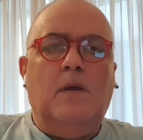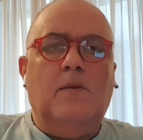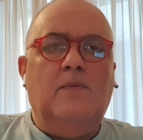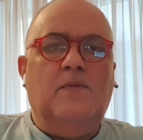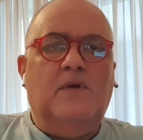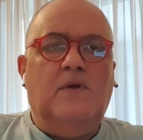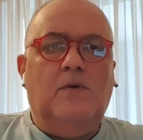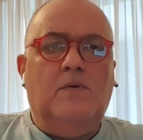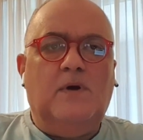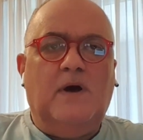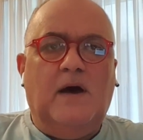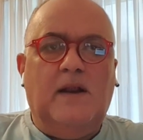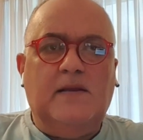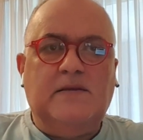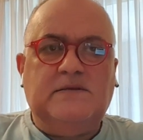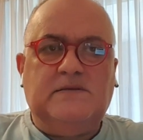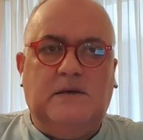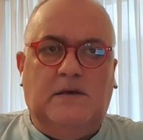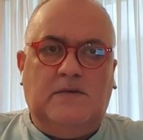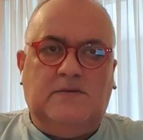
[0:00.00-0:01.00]
In the
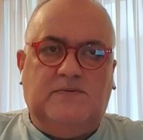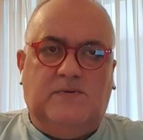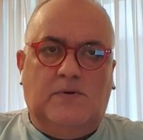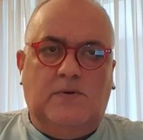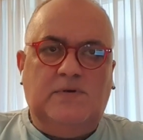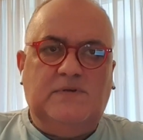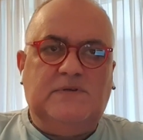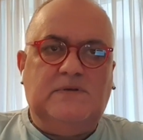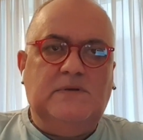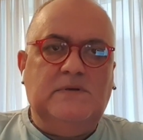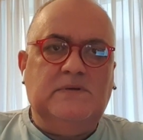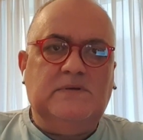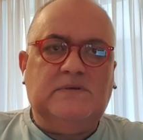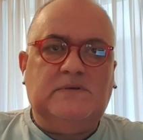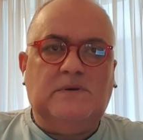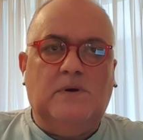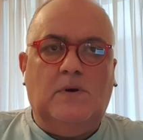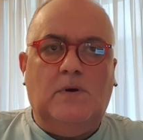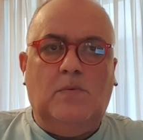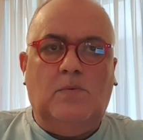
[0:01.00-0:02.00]
United States, for
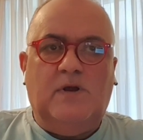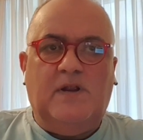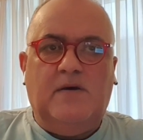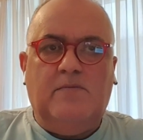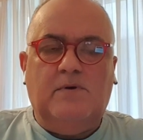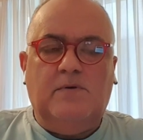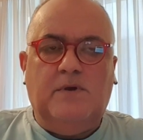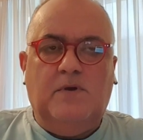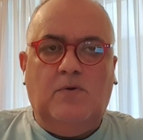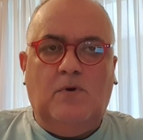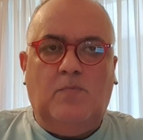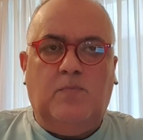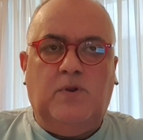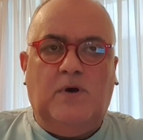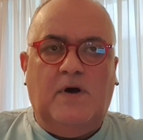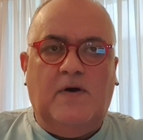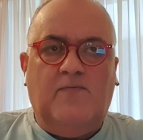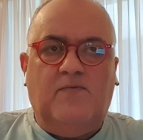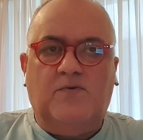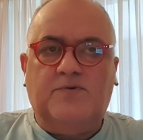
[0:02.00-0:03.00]
instance, whenever you
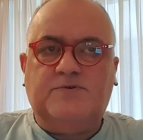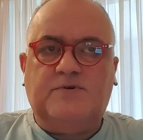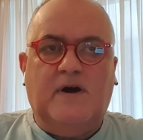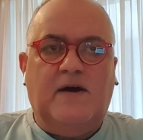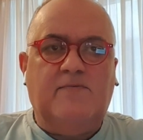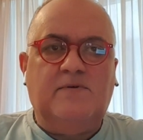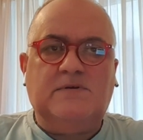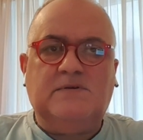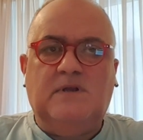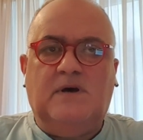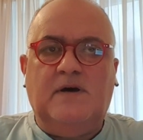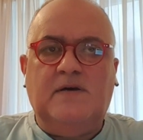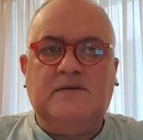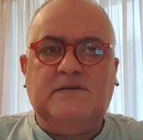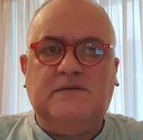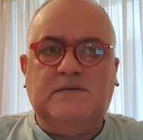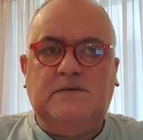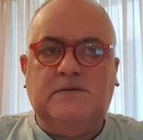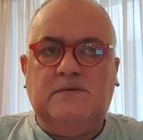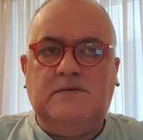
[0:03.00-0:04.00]
apply for driver's
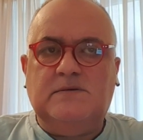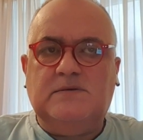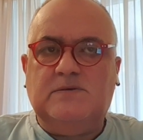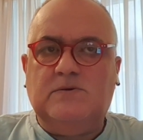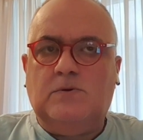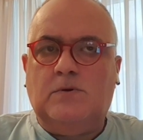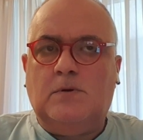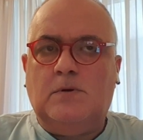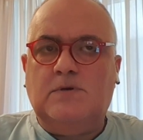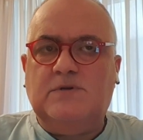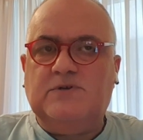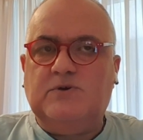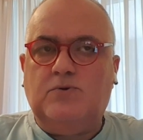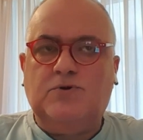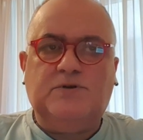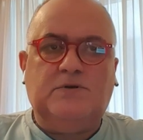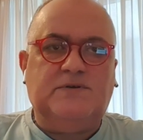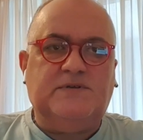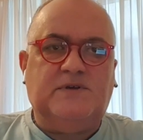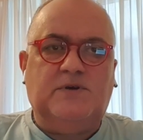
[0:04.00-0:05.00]
license or
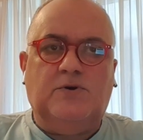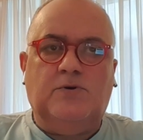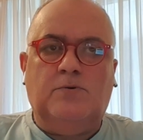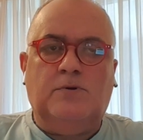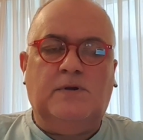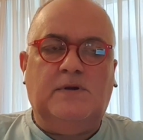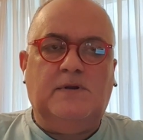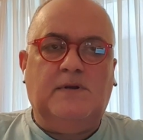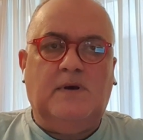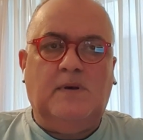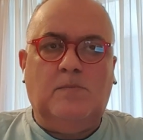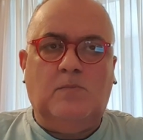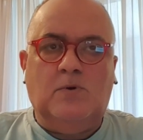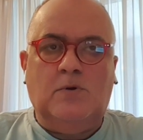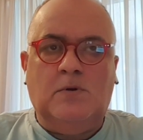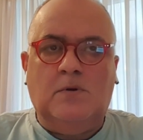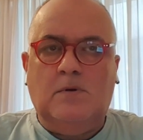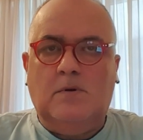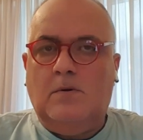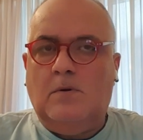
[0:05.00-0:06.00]
social security
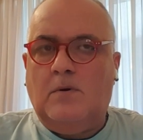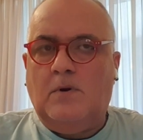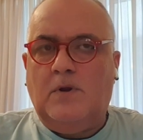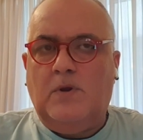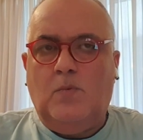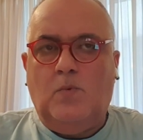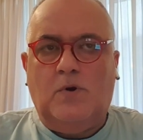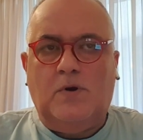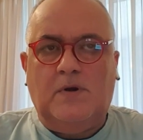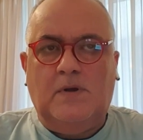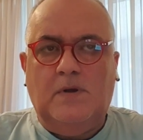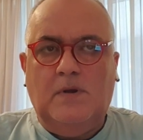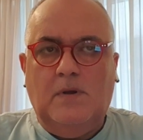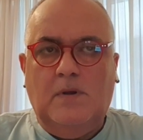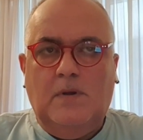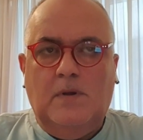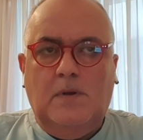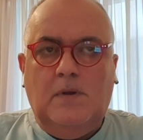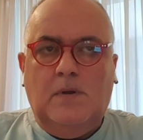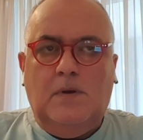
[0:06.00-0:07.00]
number, or you want
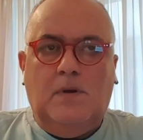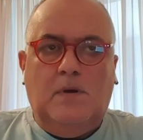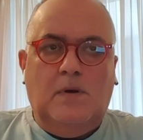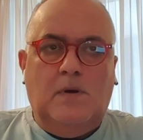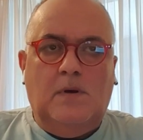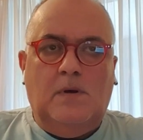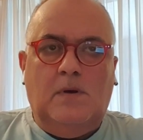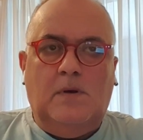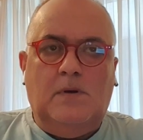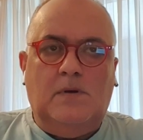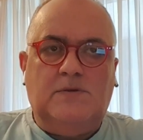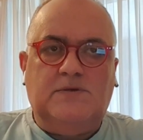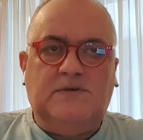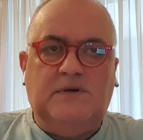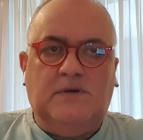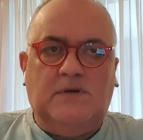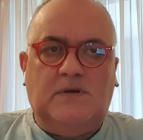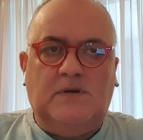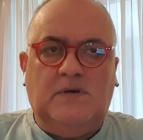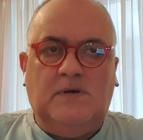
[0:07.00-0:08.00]
to
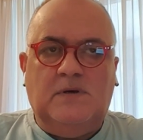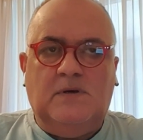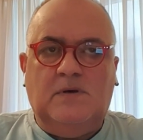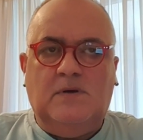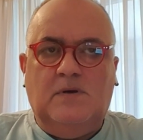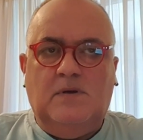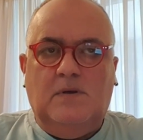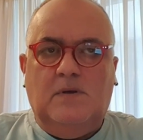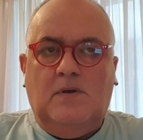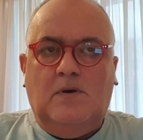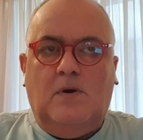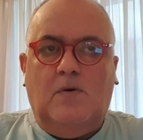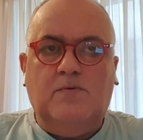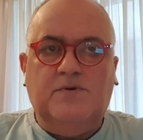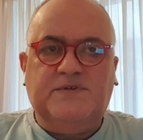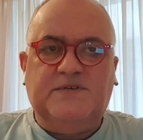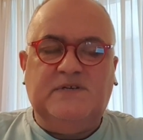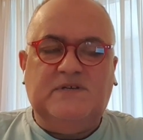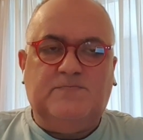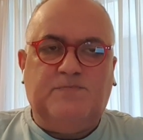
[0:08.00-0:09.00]
take a
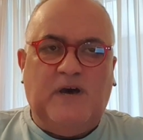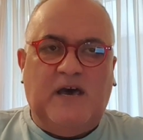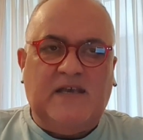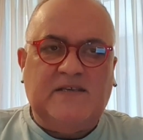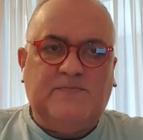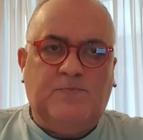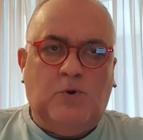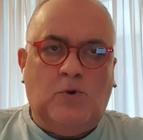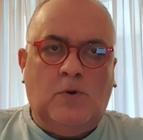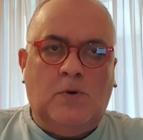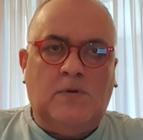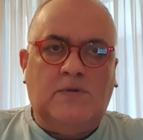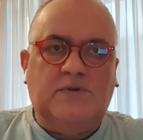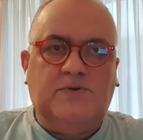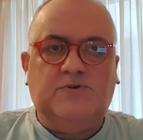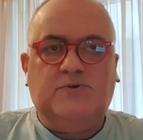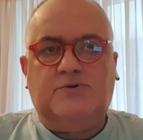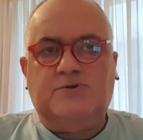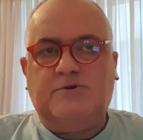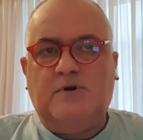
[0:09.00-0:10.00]
overseas
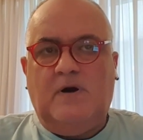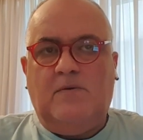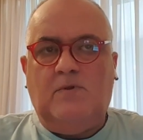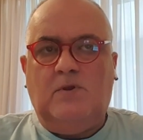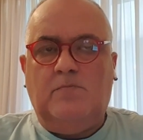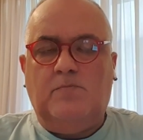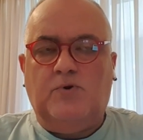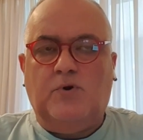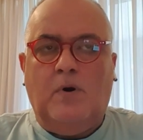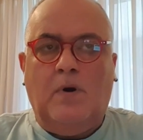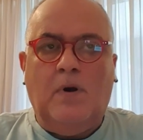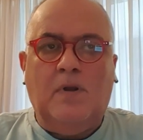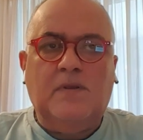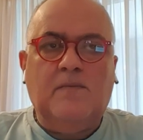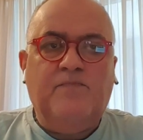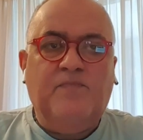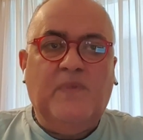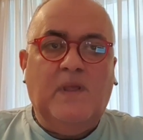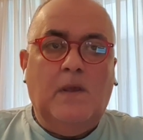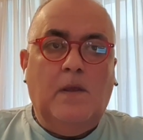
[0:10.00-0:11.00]
passport to travel
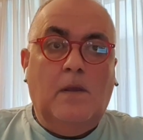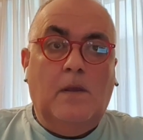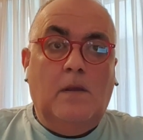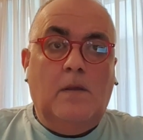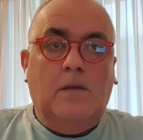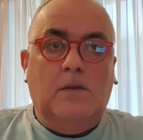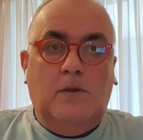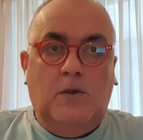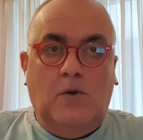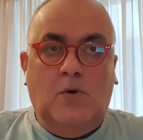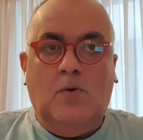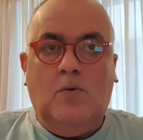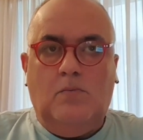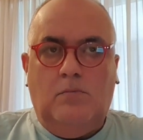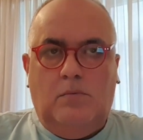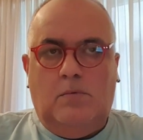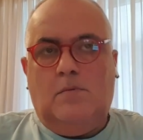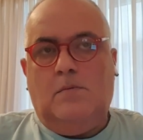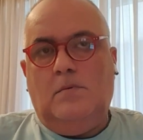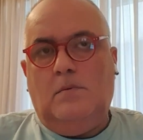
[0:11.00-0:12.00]
abroad,
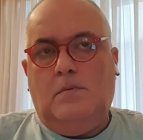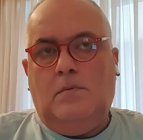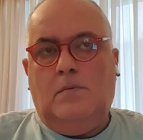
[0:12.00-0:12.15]
you